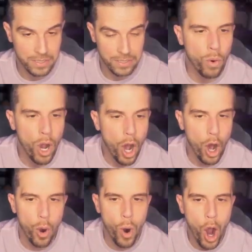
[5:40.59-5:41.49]
Oh,
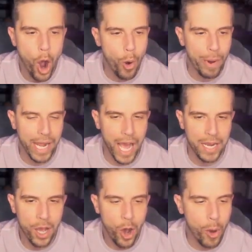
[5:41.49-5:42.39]
oh, oh my
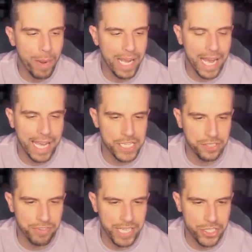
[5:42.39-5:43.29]
God. Oh my God,
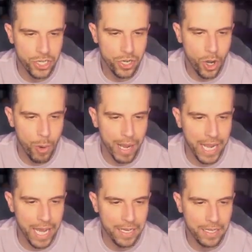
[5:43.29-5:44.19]
catching finish. Oh my
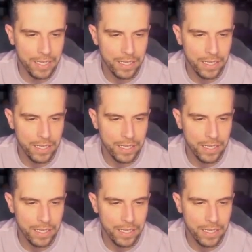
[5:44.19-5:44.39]
God.